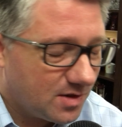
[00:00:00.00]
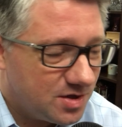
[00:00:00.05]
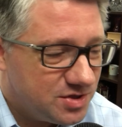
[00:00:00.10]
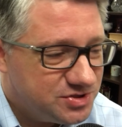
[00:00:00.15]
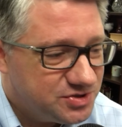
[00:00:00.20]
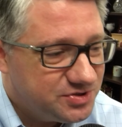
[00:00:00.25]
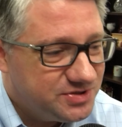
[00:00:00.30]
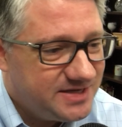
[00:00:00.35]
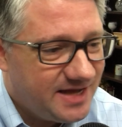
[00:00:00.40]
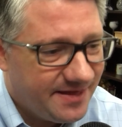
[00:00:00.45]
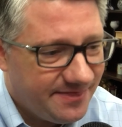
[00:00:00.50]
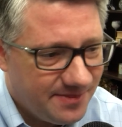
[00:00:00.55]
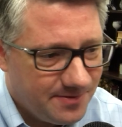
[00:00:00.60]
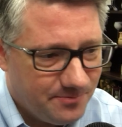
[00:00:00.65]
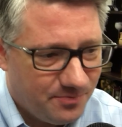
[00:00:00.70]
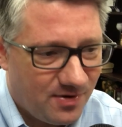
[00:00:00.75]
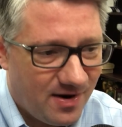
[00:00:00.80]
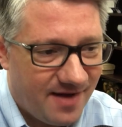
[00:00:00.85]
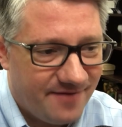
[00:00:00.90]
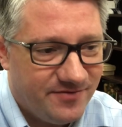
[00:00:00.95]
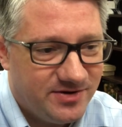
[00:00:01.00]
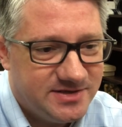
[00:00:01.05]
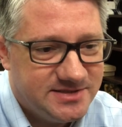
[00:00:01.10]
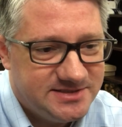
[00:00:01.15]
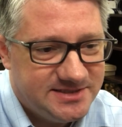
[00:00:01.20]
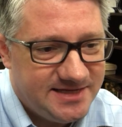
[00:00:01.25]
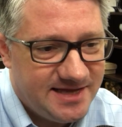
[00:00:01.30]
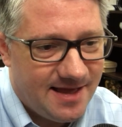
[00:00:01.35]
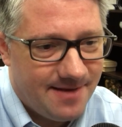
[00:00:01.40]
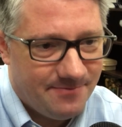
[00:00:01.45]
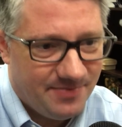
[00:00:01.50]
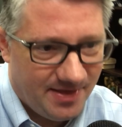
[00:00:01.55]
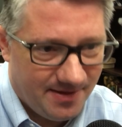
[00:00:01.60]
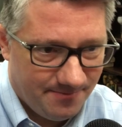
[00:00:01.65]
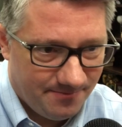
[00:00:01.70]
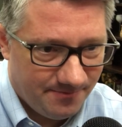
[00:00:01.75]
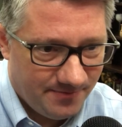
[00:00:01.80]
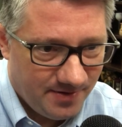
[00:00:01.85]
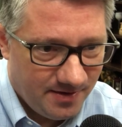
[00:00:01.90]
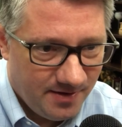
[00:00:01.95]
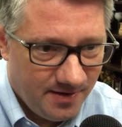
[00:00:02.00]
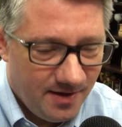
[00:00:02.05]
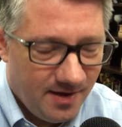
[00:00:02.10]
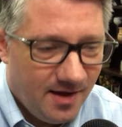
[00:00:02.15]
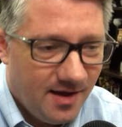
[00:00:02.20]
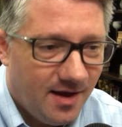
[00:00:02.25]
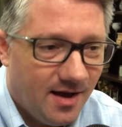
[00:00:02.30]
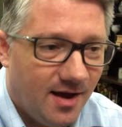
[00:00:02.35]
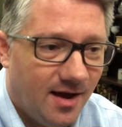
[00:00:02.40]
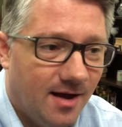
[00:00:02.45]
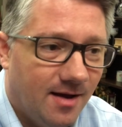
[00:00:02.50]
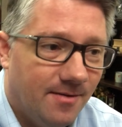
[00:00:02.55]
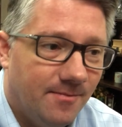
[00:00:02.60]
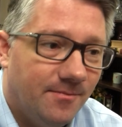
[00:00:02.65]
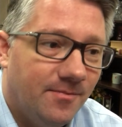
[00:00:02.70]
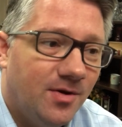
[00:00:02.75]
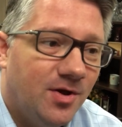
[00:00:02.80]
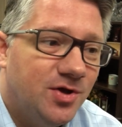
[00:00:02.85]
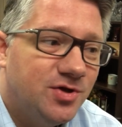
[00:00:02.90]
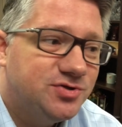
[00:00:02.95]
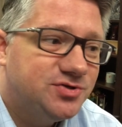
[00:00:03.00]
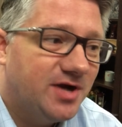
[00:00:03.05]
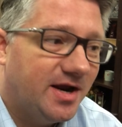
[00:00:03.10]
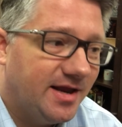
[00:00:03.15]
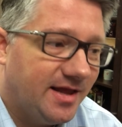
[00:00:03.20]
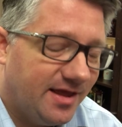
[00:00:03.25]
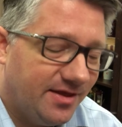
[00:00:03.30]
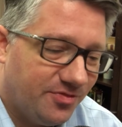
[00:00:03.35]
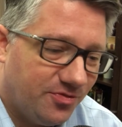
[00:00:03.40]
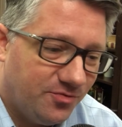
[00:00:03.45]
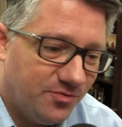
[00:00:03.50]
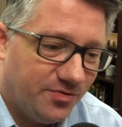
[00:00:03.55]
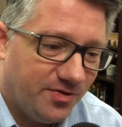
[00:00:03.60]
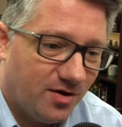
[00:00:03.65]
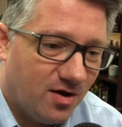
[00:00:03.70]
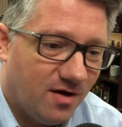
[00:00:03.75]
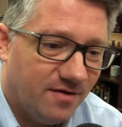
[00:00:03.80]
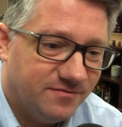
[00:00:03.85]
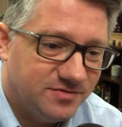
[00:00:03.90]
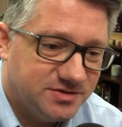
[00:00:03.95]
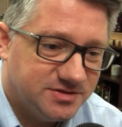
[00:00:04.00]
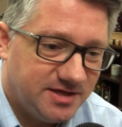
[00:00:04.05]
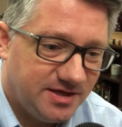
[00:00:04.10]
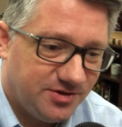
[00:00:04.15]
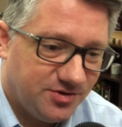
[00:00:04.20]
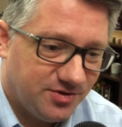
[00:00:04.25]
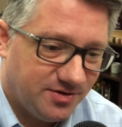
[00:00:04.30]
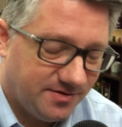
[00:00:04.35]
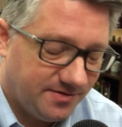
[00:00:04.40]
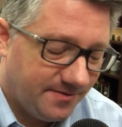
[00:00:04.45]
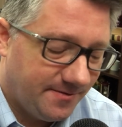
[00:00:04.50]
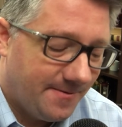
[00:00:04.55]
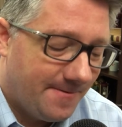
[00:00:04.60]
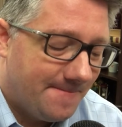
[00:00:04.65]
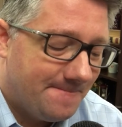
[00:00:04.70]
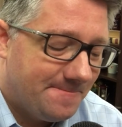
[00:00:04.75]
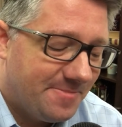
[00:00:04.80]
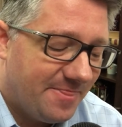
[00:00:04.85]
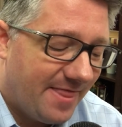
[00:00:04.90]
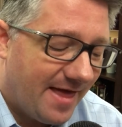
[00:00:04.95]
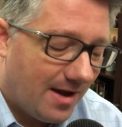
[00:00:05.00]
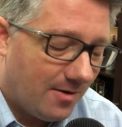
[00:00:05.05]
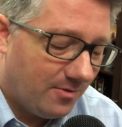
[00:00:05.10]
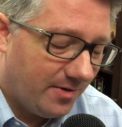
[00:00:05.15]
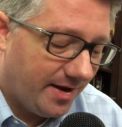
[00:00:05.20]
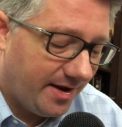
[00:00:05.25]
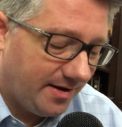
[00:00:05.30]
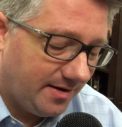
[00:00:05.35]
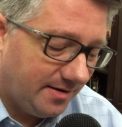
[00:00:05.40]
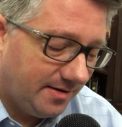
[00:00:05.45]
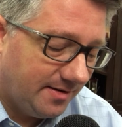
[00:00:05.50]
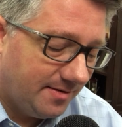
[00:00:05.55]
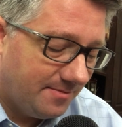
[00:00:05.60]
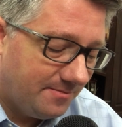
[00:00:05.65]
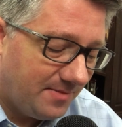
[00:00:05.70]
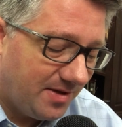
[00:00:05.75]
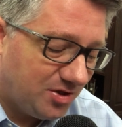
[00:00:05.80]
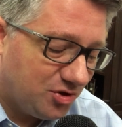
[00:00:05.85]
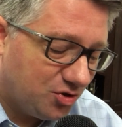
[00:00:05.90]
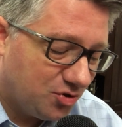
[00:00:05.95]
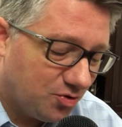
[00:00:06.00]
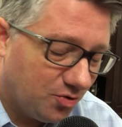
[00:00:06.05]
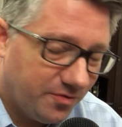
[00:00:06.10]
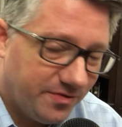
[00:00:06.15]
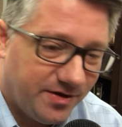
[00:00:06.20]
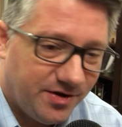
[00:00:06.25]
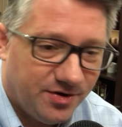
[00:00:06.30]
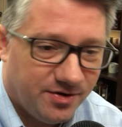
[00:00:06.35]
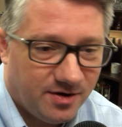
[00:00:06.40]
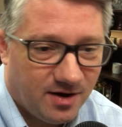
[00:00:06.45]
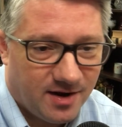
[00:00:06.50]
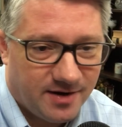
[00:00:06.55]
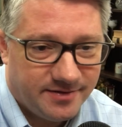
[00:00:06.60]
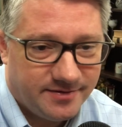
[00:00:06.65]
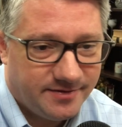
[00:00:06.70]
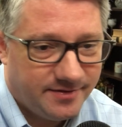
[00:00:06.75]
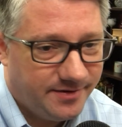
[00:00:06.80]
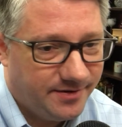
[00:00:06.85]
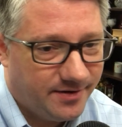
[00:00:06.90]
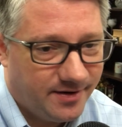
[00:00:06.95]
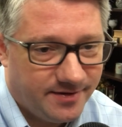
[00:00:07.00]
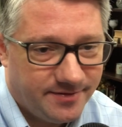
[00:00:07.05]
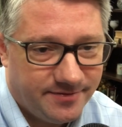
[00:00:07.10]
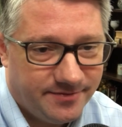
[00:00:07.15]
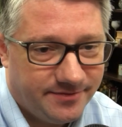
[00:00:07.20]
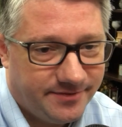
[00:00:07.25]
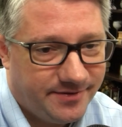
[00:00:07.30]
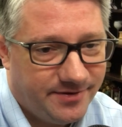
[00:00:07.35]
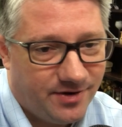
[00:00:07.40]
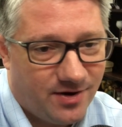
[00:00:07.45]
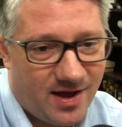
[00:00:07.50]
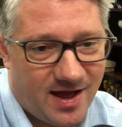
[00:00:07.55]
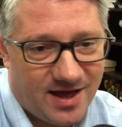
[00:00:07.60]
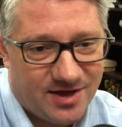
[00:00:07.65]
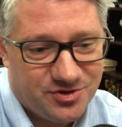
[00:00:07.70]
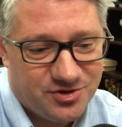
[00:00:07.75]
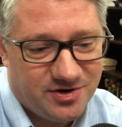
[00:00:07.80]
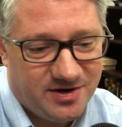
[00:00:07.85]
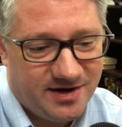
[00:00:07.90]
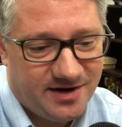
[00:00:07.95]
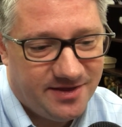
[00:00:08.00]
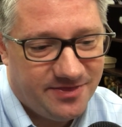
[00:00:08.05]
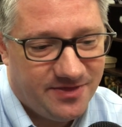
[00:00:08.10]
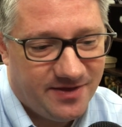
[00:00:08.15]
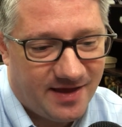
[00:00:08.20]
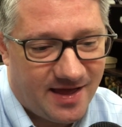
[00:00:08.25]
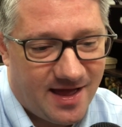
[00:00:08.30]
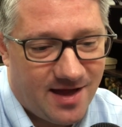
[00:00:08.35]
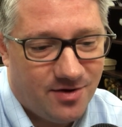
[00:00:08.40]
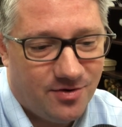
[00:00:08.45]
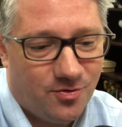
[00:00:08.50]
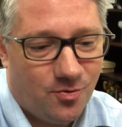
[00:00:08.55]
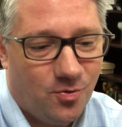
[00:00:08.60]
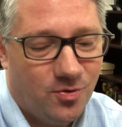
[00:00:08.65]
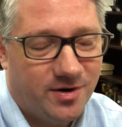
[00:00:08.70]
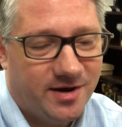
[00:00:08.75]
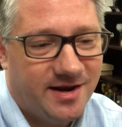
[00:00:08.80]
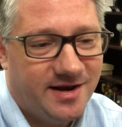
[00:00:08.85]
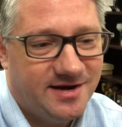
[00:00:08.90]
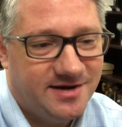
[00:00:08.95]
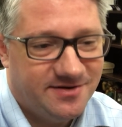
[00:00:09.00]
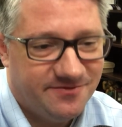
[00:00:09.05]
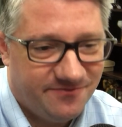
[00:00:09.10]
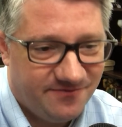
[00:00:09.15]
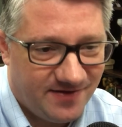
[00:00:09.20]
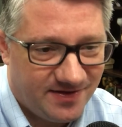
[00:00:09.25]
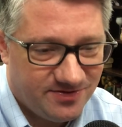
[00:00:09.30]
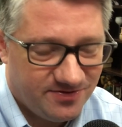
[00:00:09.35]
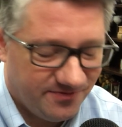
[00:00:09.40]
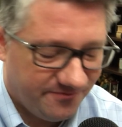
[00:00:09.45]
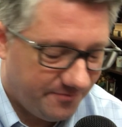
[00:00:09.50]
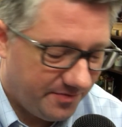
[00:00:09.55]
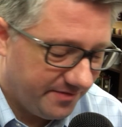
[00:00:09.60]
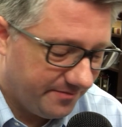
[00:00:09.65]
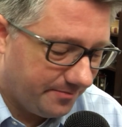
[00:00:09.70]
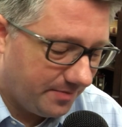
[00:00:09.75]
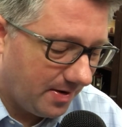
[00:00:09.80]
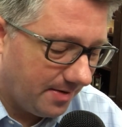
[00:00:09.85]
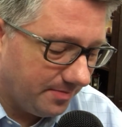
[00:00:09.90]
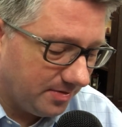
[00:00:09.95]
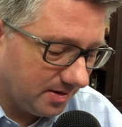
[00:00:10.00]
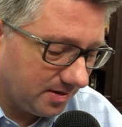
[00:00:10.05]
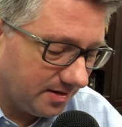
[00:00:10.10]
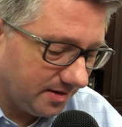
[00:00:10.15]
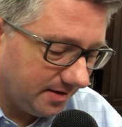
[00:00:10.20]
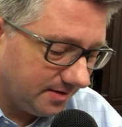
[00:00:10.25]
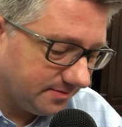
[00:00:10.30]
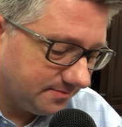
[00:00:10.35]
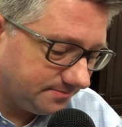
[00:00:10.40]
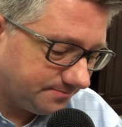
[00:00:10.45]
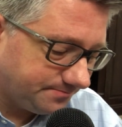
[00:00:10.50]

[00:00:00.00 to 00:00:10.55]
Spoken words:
So take them private, DM them, try to get through the conversation that way. Make sure that you're not hashing anything out or getting defensive publicly.